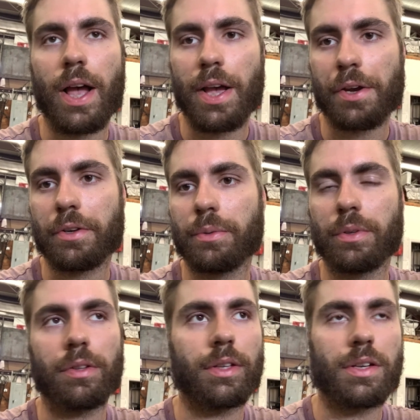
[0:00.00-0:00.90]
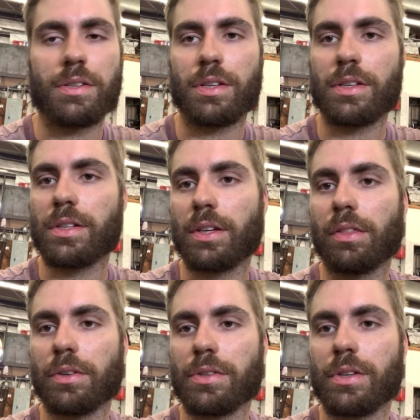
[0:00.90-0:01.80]
accurate within a
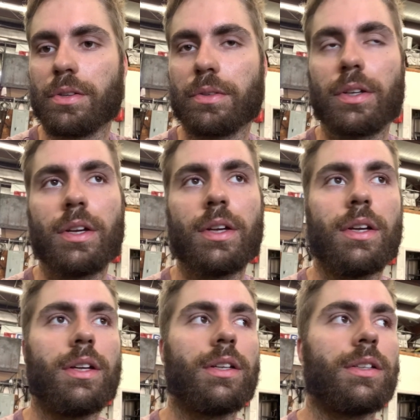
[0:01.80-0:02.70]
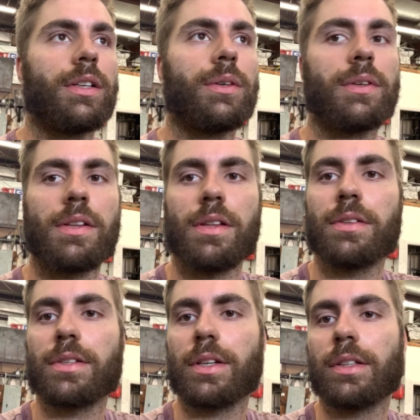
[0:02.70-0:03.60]
1/16 or so, you know,
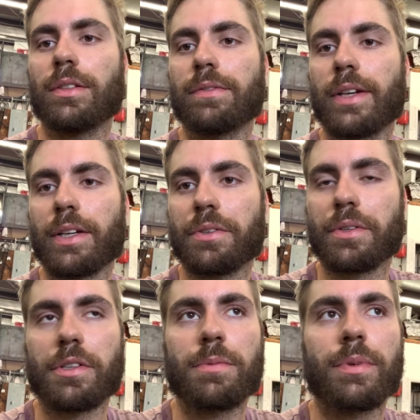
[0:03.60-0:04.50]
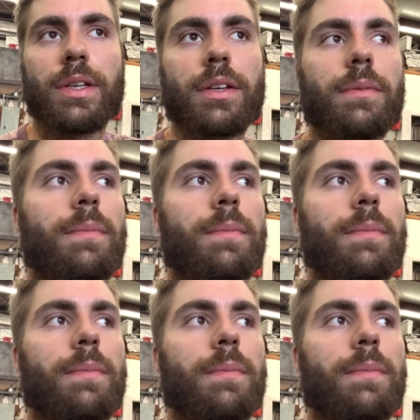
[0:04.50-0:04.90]
inside the factory spec.